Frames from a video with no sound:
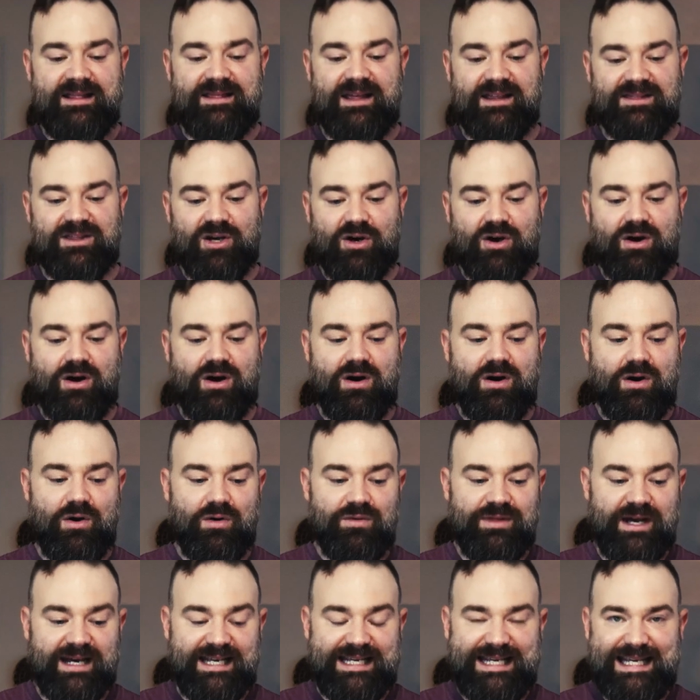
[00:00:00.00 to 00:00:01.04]

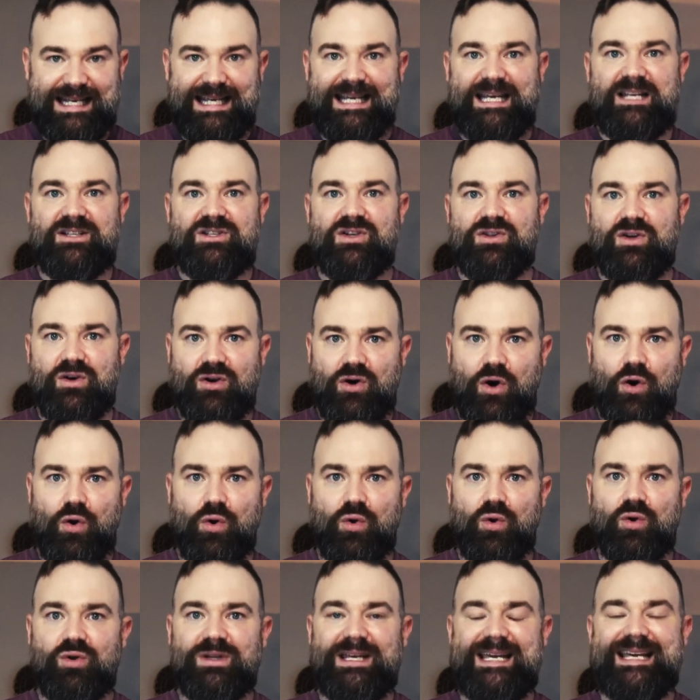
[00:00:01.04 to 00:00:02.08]
that getting into the
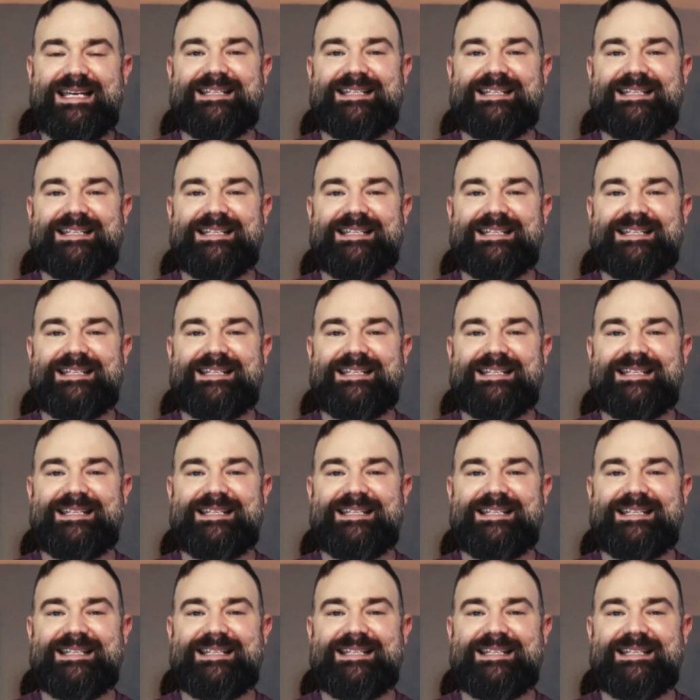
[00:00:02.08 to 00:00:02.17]
cold